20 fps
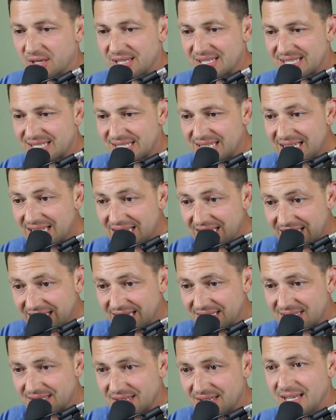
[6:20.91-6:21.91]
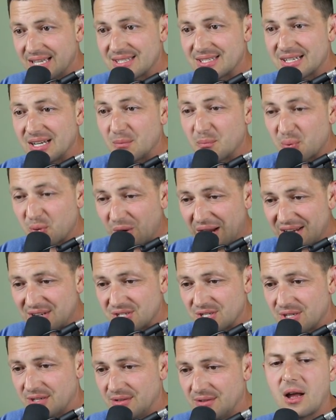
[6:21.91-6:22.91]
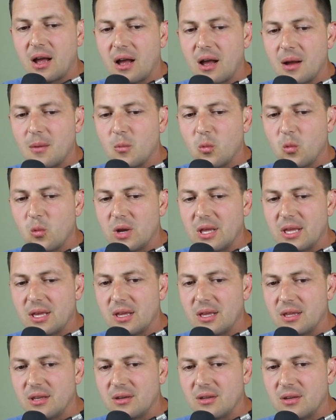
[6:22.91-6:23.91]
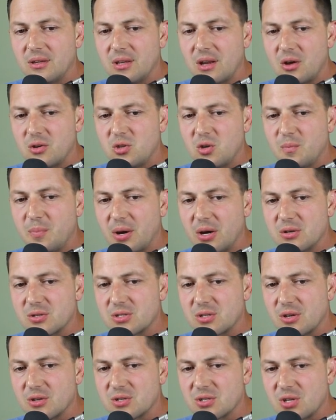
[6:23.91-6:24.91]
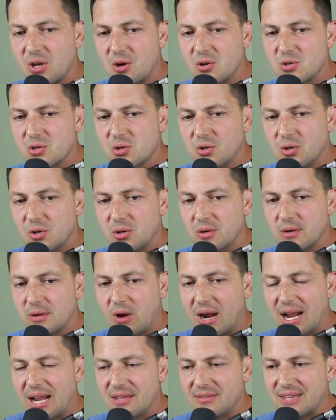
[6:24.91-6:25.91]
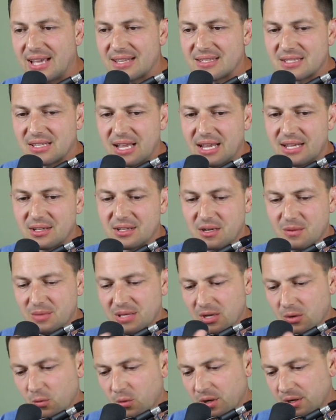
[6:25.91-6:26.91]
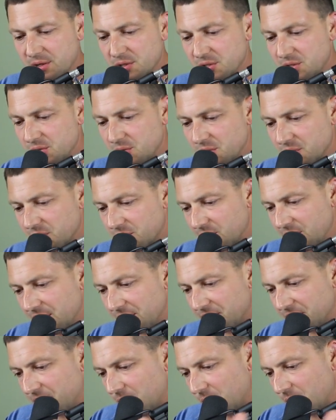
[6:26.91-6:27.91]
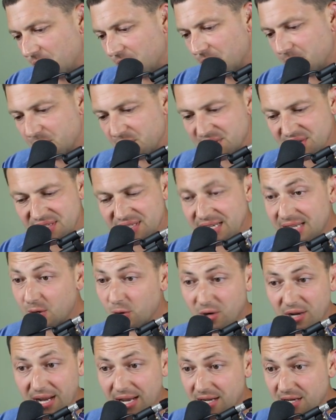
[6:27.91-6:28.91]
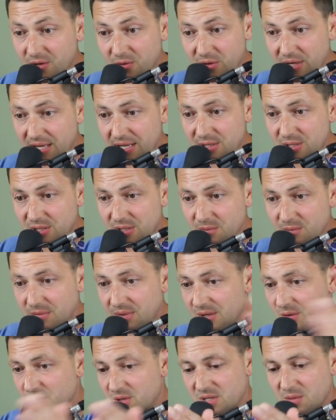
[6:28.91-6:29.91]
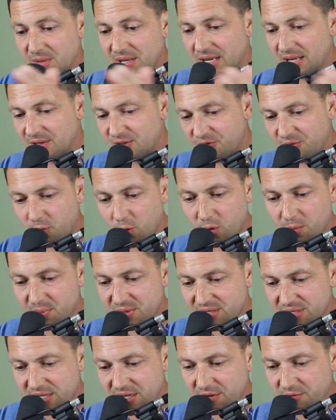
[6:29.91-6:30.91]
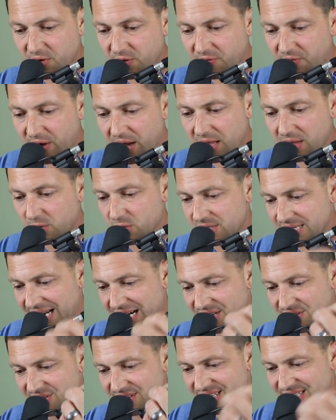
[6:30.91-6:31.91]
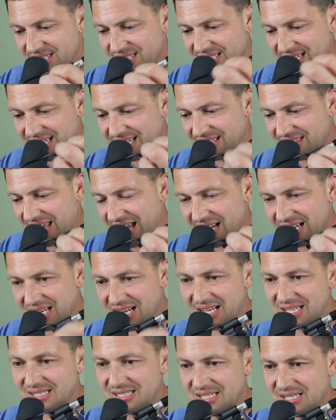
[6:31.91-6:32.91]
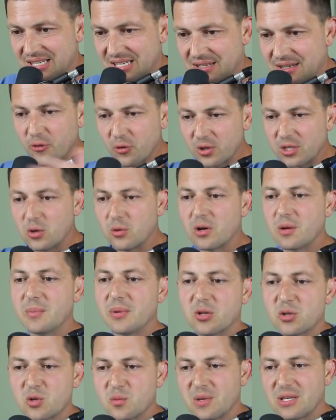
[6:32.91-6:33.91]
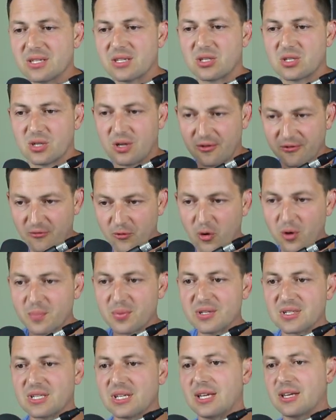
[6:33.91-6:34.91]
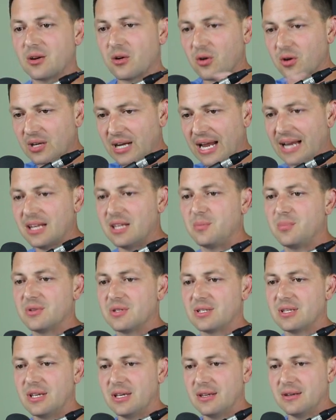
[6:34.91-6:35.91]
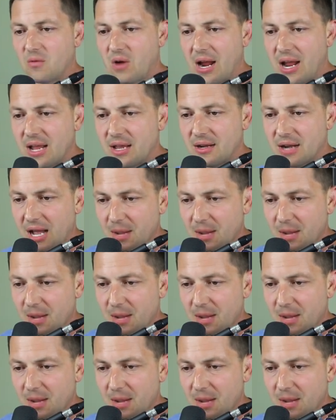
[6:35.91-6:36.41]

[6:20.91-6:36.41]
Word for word: going to see it. It's it's an impression. Um, when you know you post on social, right? That's like going to be a one or two or three or four percent organic reach, which means four percent of your followers actually see that content. Four, you want to build your business on four percent or ninety percent, right?